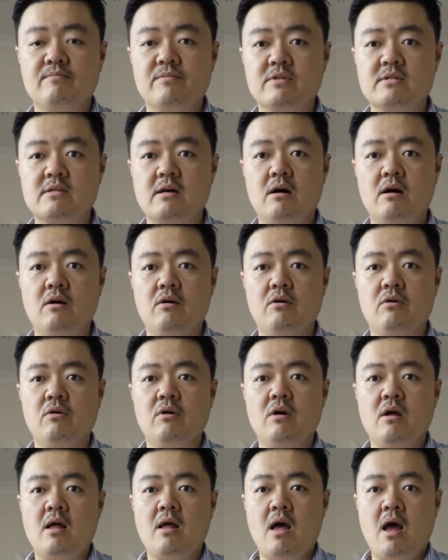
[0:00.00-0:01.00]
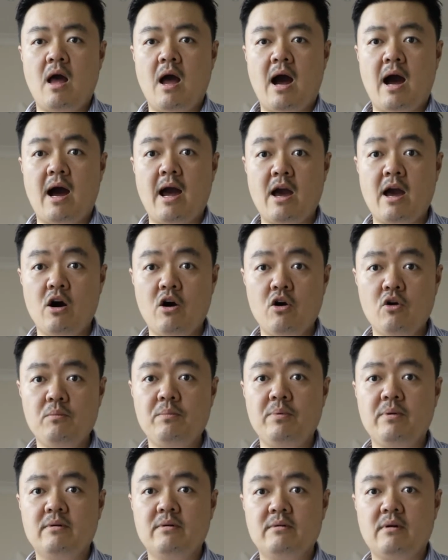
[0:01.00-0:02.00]
So I
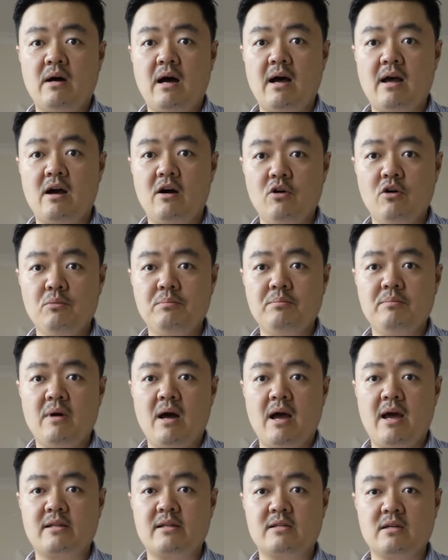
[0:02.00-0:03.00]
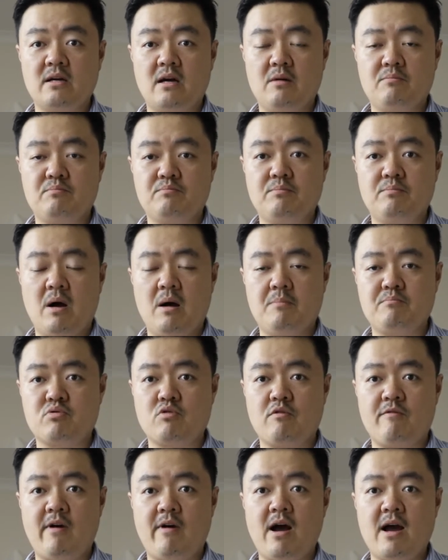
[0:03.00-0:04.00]
hope I hope it uh, uh,
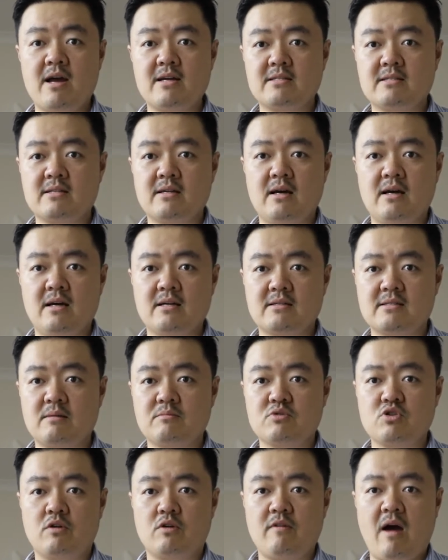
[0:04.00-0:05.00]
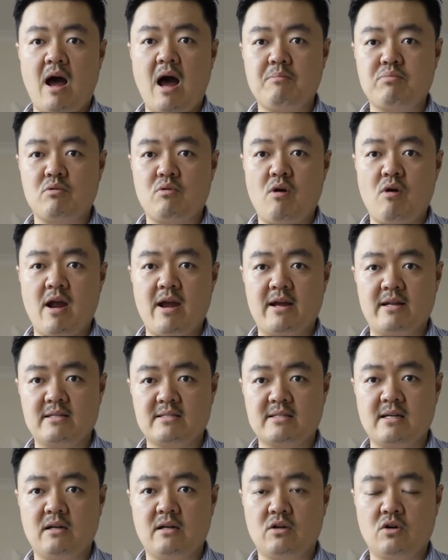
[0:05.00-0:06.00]
provides uh, some sort of upgrade
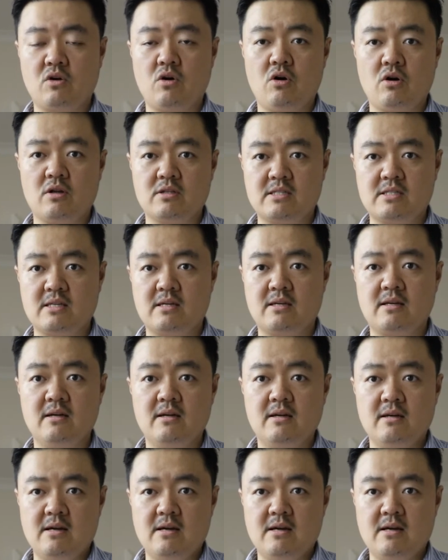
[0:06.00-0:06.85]
sound quality.